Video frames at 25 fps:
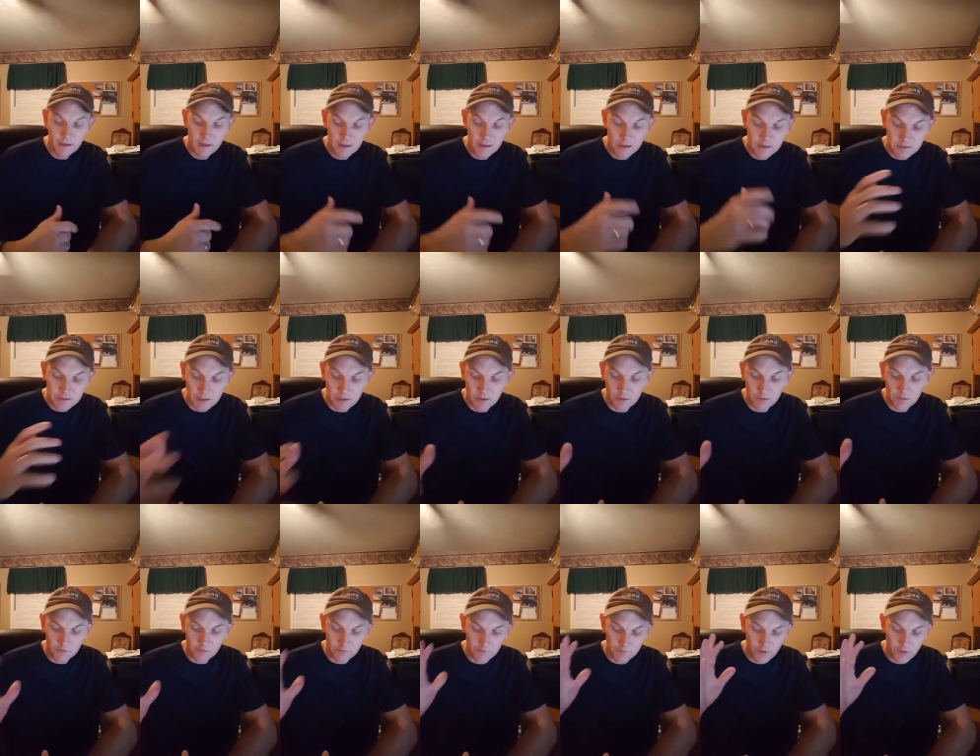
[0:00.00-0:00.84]
So,
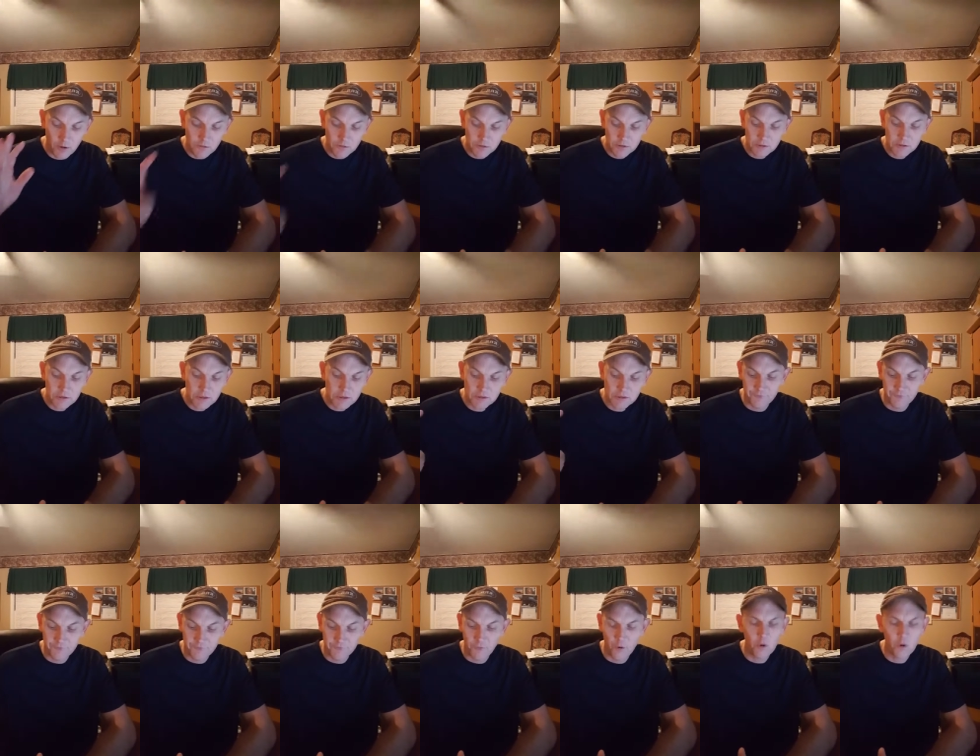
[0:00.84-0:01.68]
those are just the
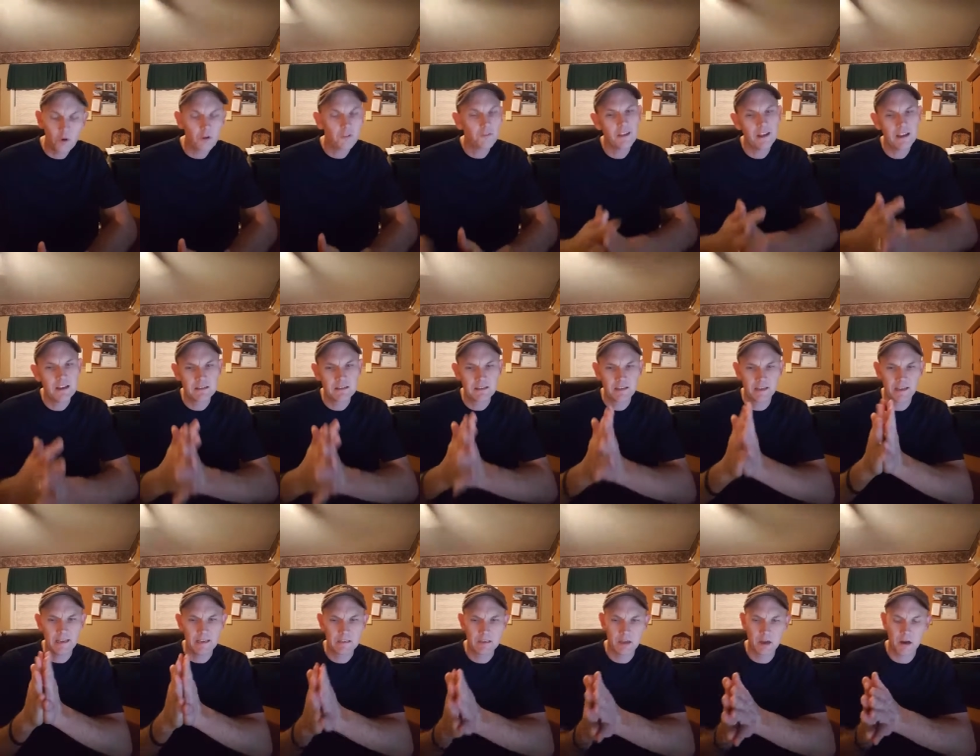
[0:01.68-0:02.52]
four things that he
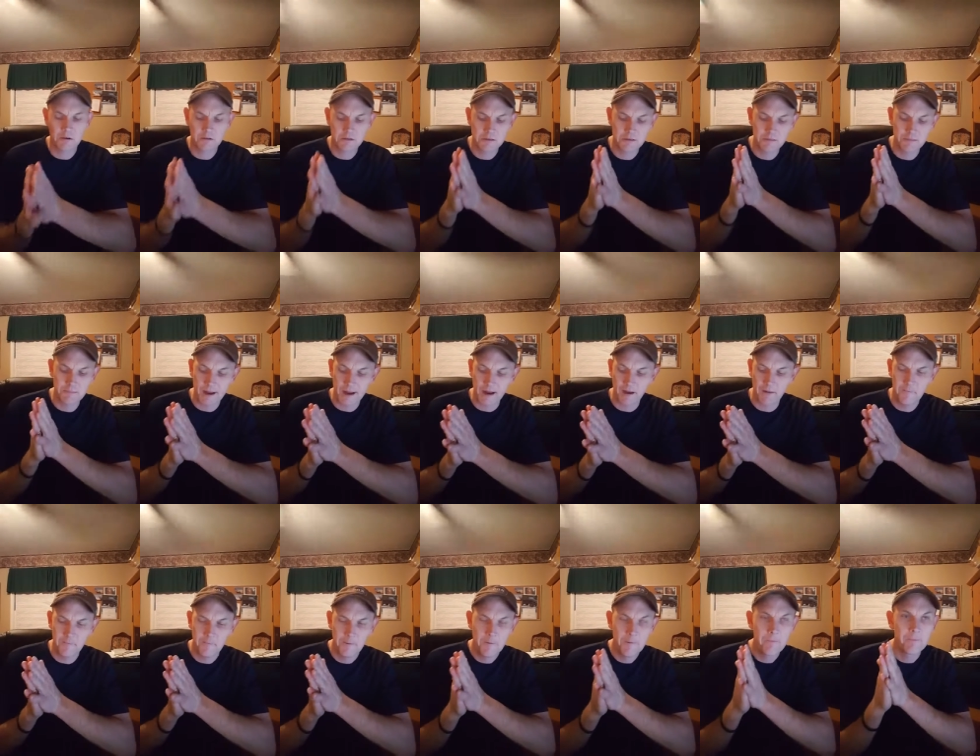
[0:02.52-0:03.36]
talks
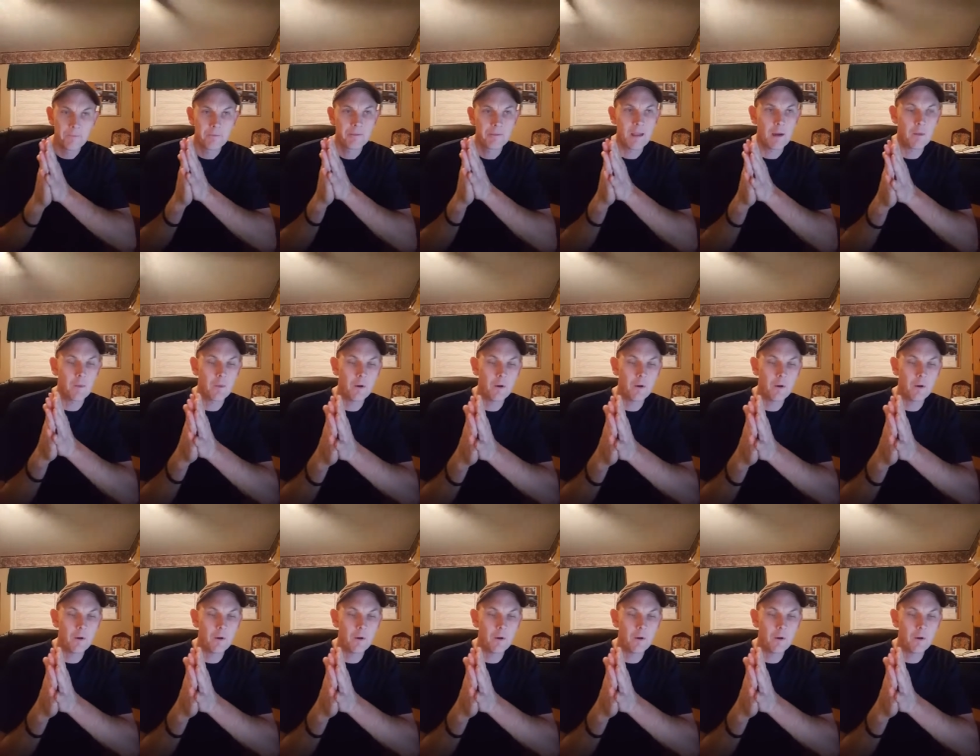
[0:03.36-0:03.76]
about that will